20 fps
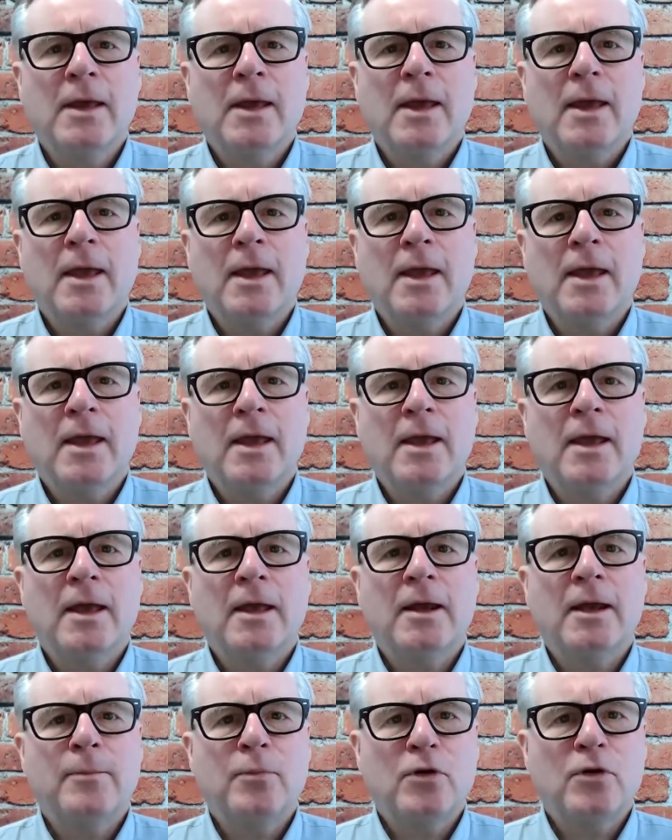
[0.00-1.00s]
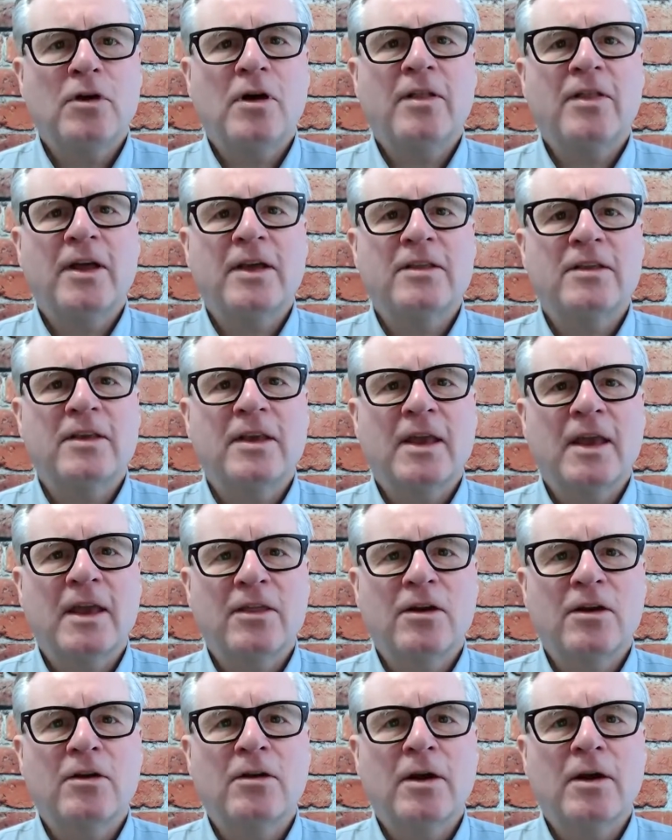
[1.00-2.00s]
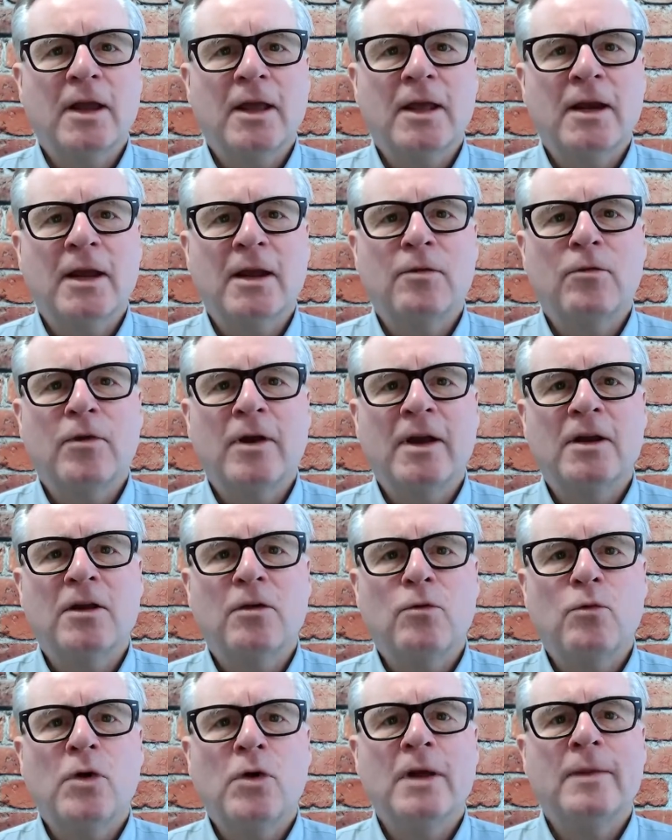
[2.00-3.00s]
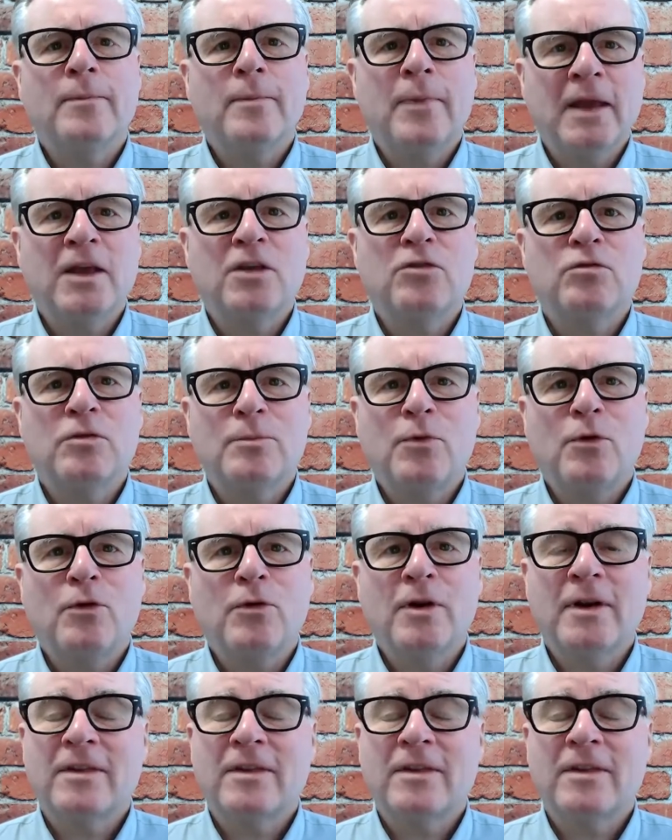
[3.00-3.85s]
And I put all that together and I write a one-page report.